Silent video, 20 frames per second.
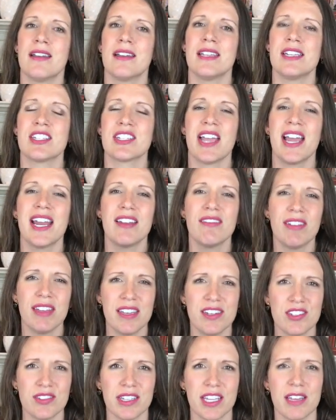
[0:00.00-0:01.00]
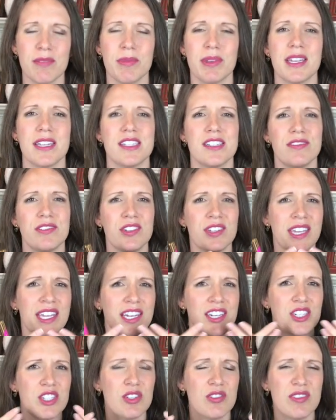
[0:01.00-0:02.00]
it's kind of hindering it because if you get
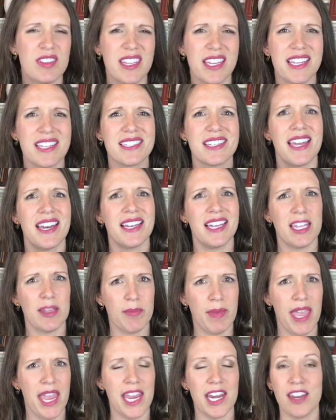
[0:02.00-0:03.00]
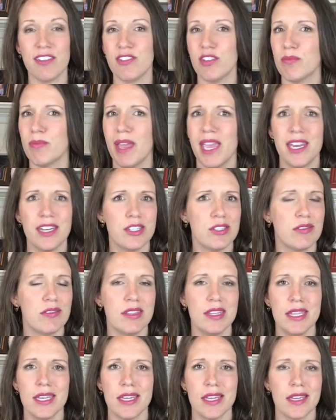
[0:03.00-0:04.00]
it too thick, it's kind of like paint. If you paint too
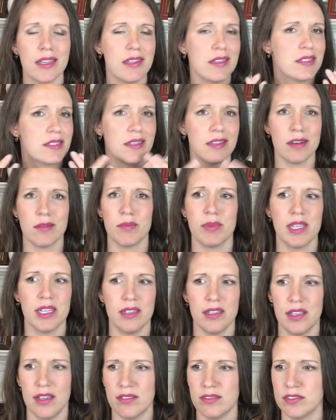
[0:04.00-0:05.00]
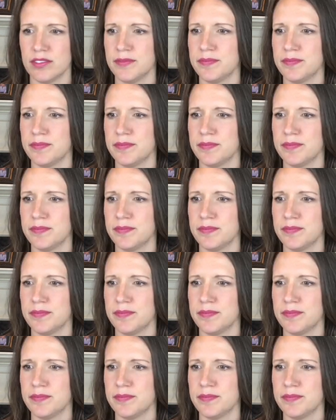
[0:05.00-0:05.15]
thick, it's going to peel off.